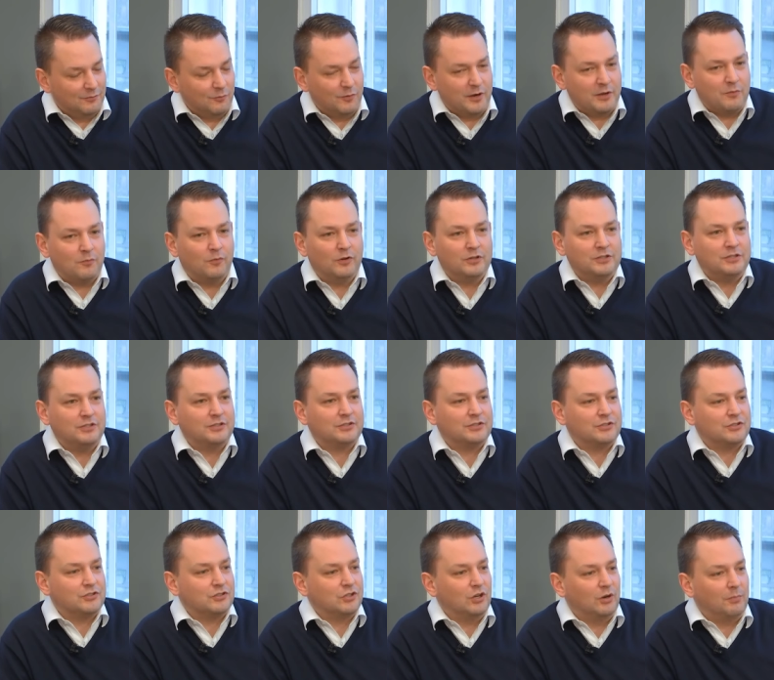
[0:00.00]
we want you
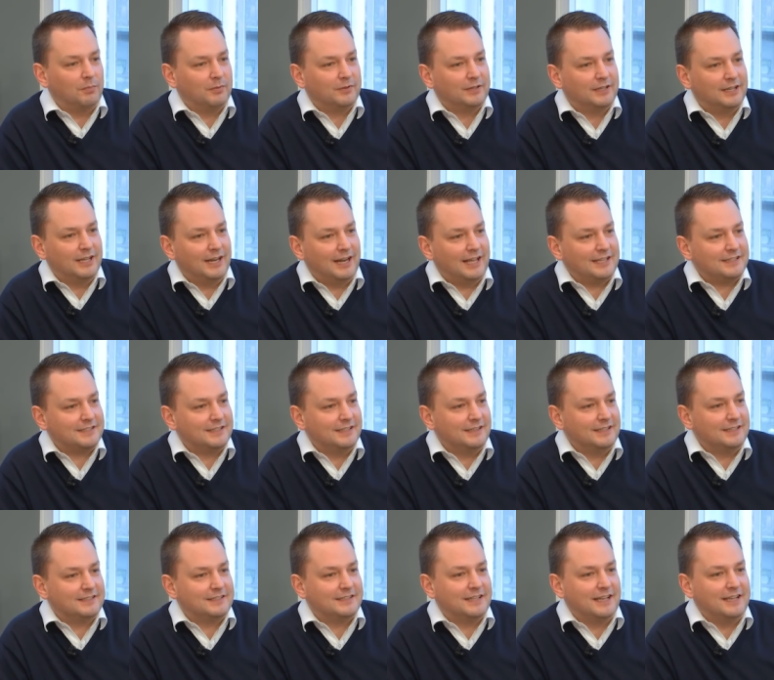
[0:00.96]
to stop
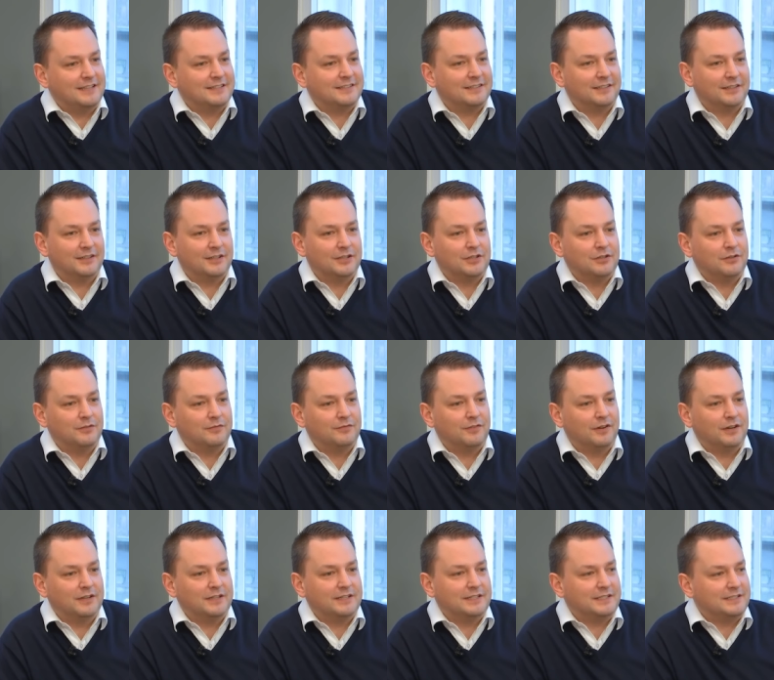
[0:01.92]
collecting this data that you
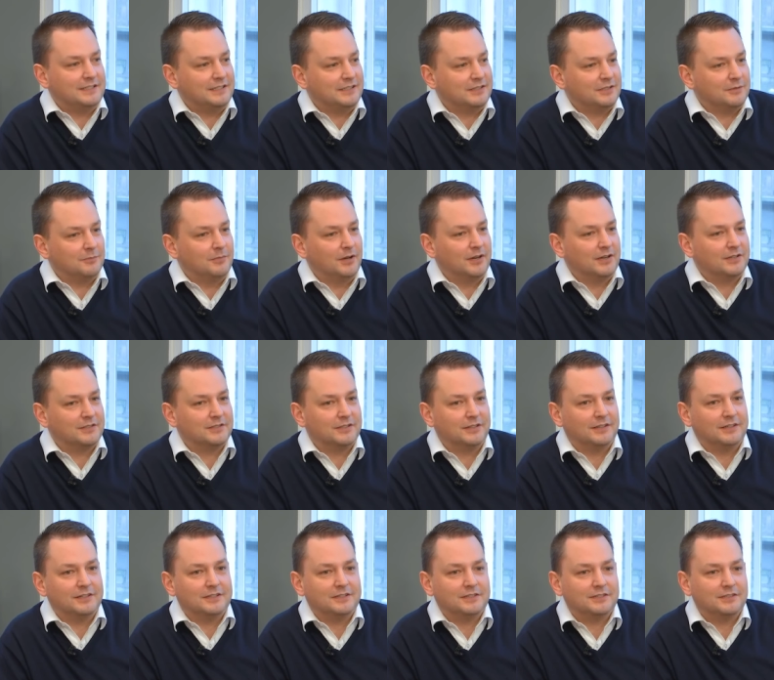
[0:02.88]
find easy to
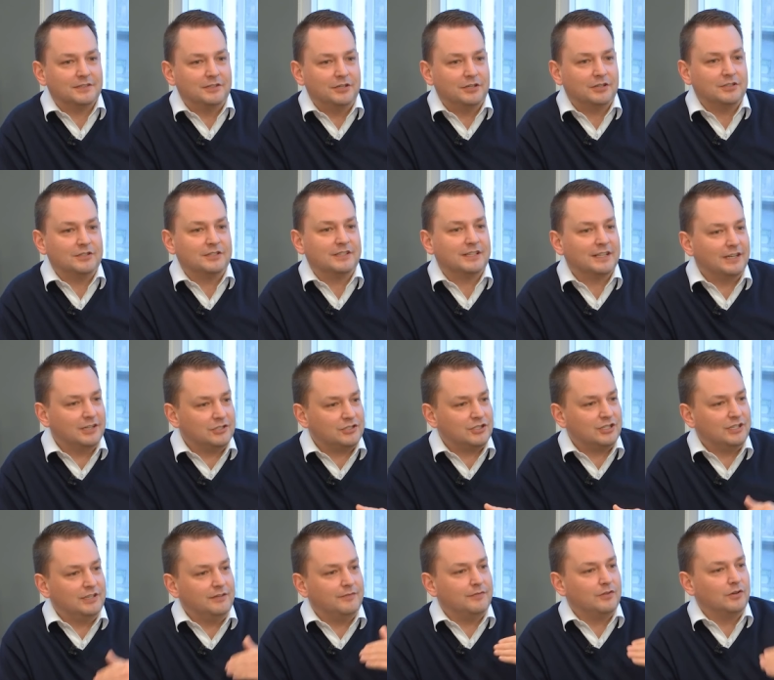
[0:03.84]
monetize. You can still
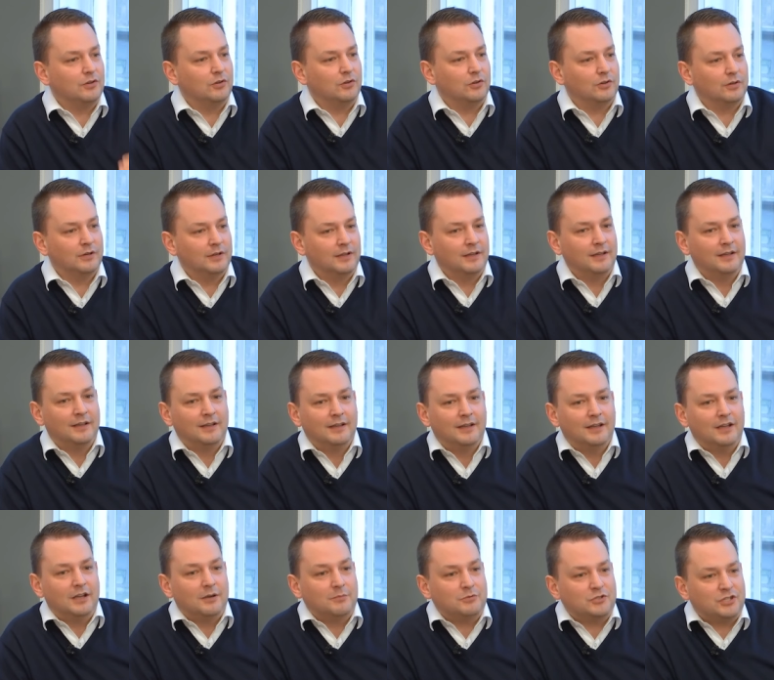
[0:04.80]
achieve your
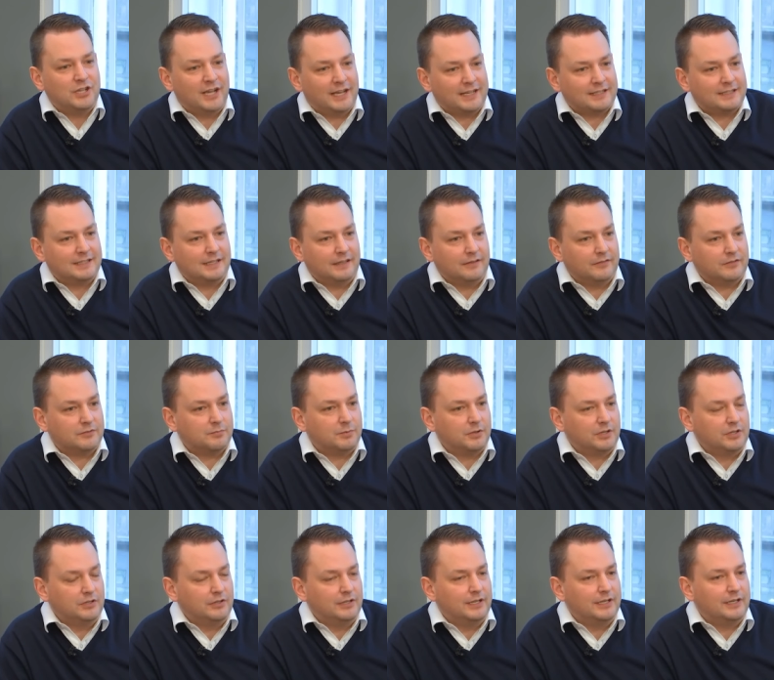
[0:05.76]
objectives,
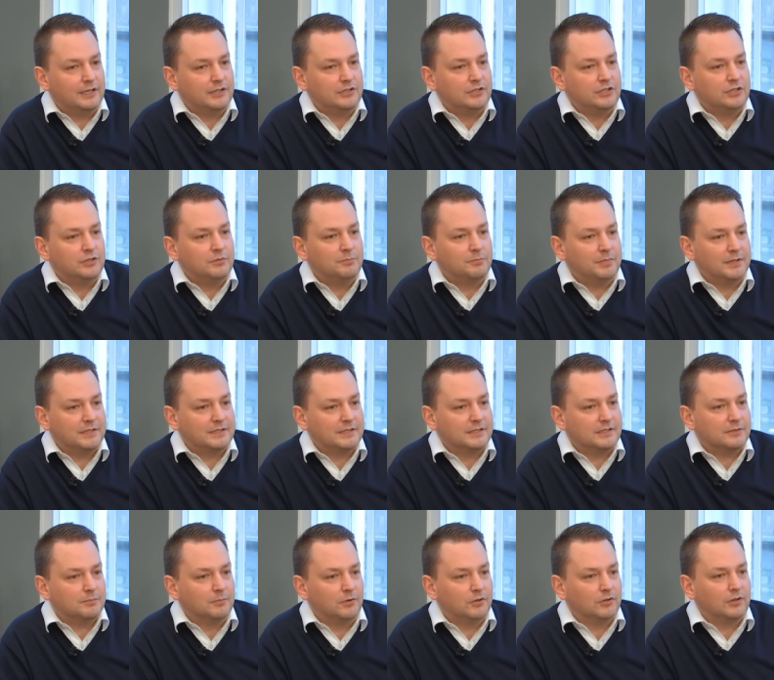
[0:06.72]
but you need a new
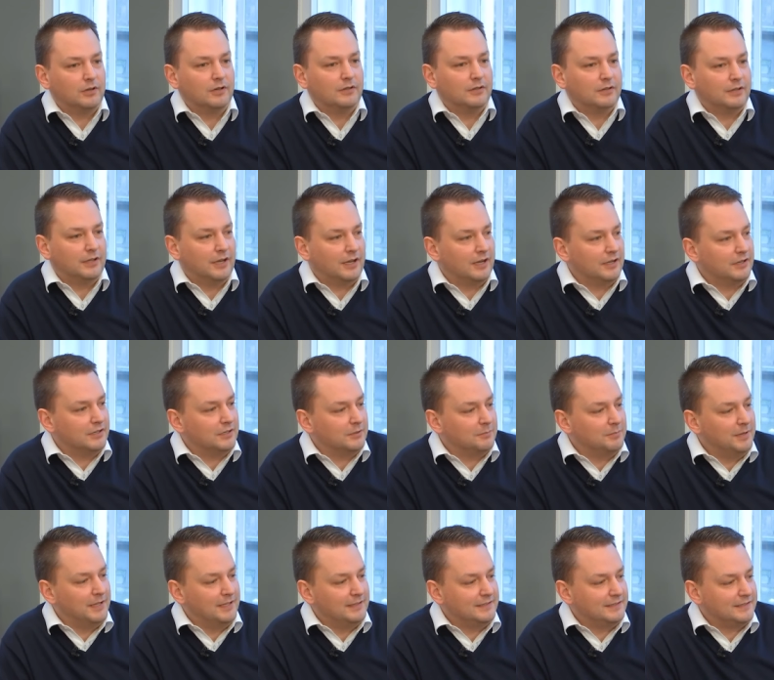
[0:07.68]
business model that
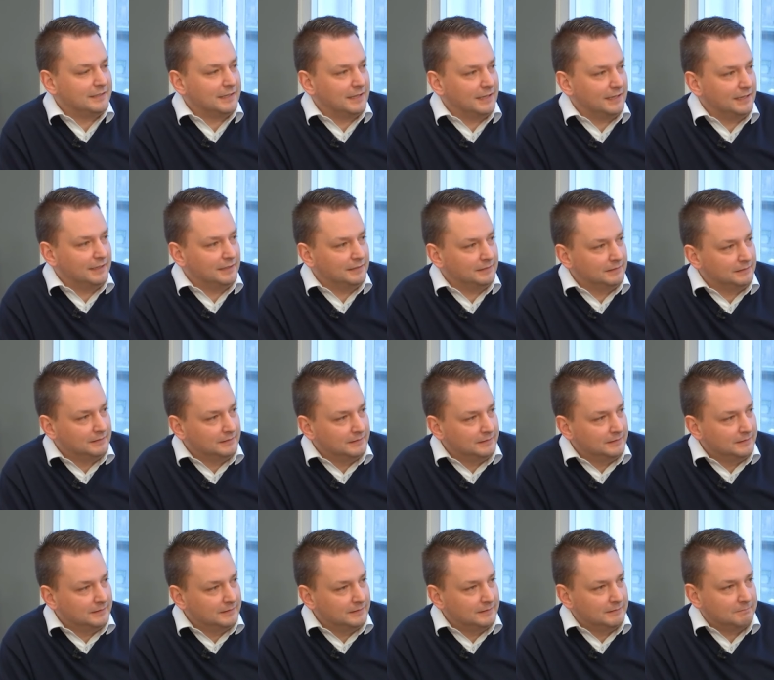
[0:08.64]
underpins it.
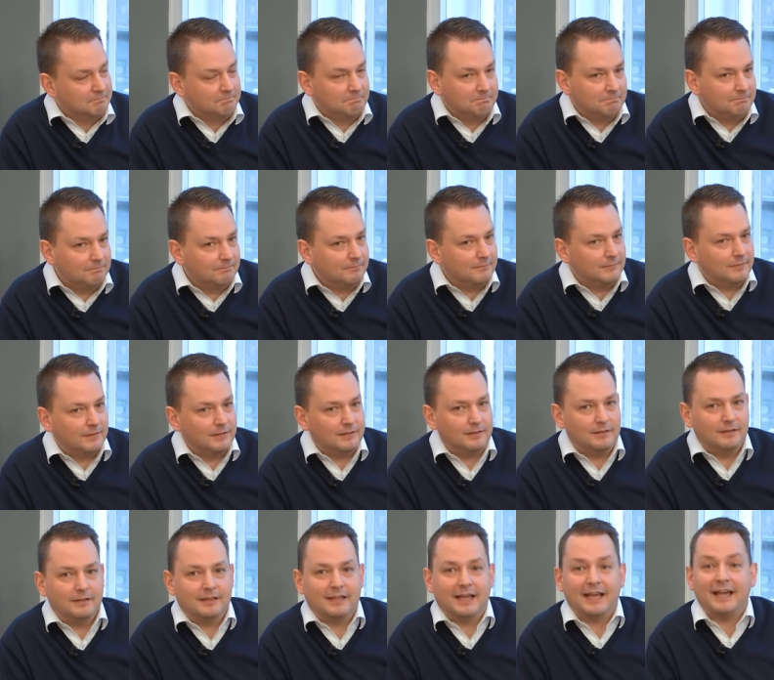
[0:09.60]

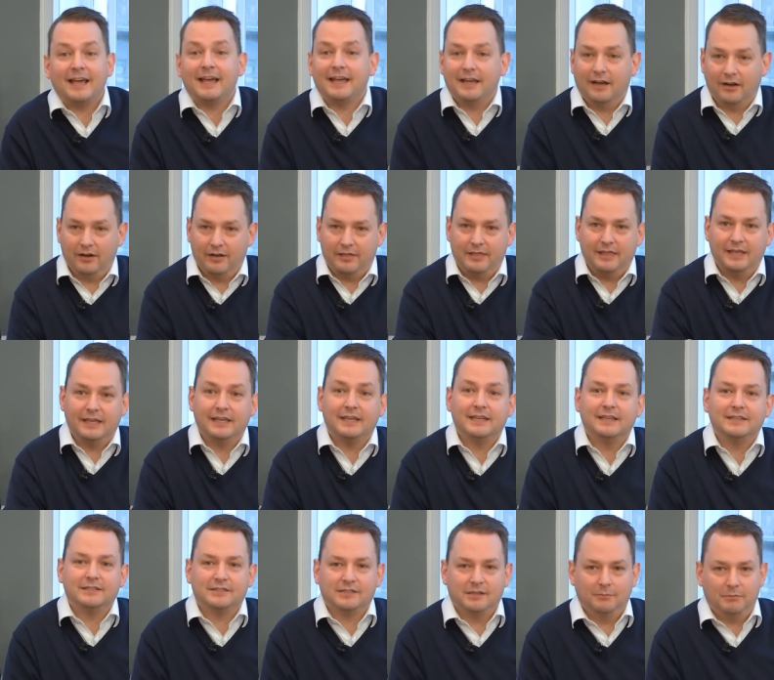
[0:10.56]
That, I
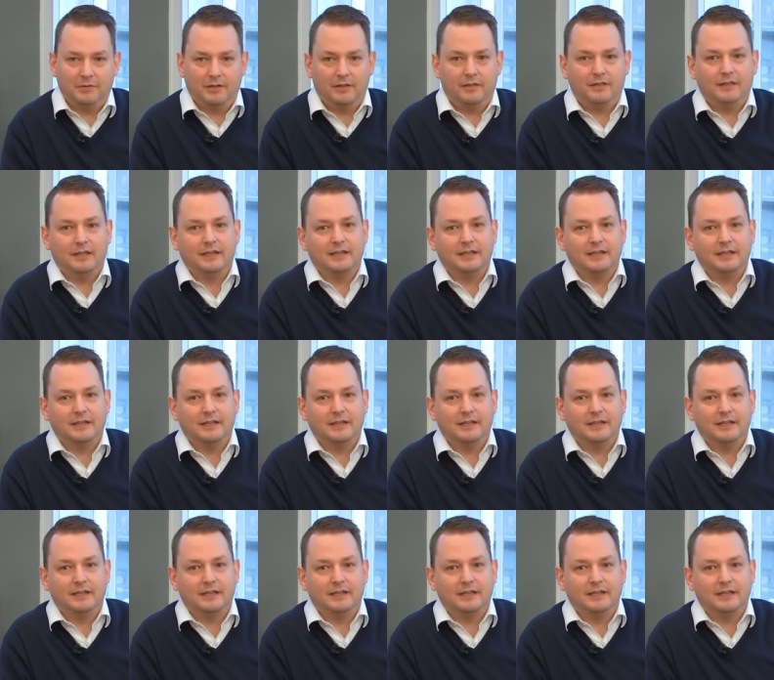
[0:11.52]
think, is some of the